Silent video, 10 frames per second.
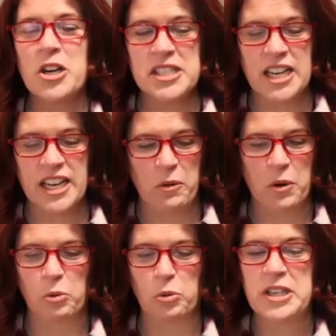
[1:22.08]
Marcy and I
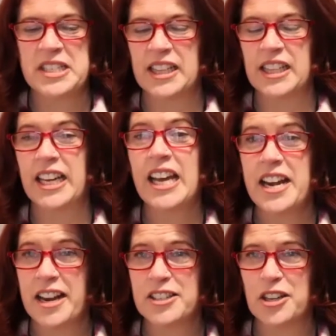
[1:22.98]
were recently
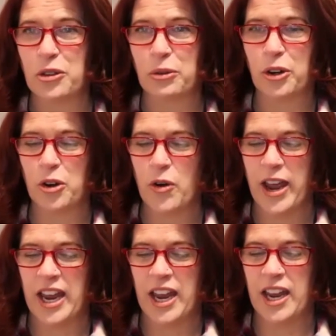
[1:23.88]
connected through
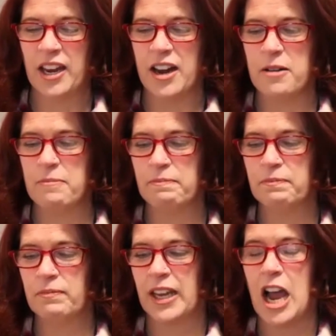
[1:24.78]
a
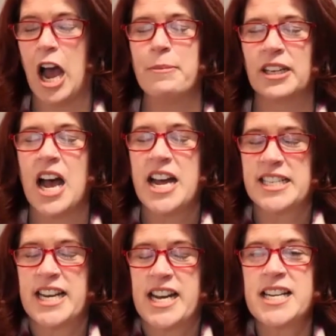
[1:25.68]
common
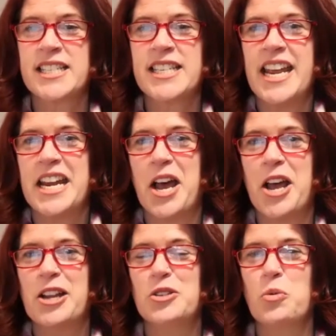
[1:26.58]
contact.
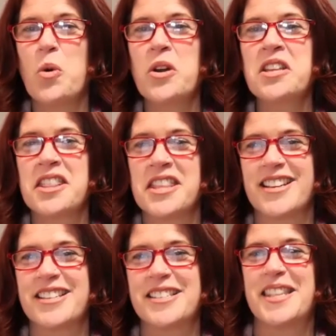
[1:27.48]
And one of the
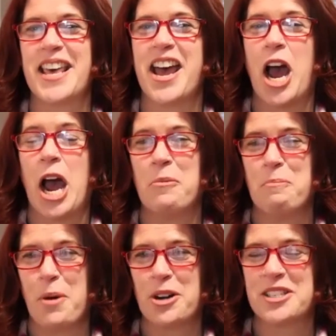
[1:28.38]
things that
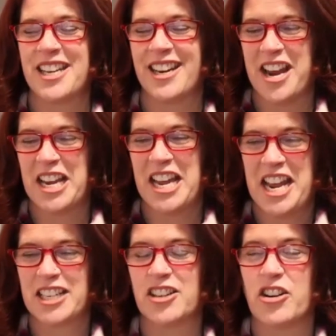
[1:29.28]
Marcy and I
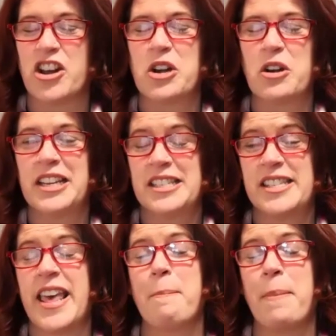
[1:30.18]
connected on
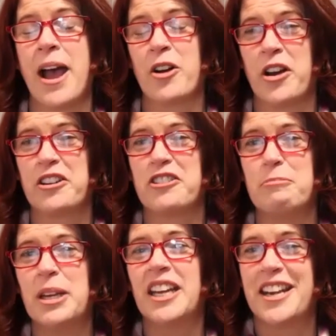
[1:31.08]
is that background
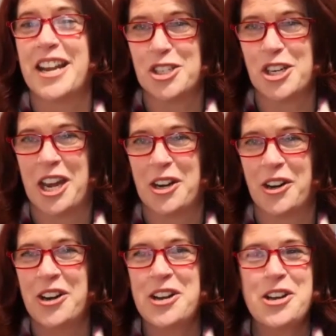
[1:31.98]
of being an
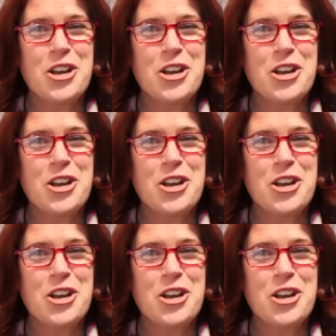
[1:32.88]
educator.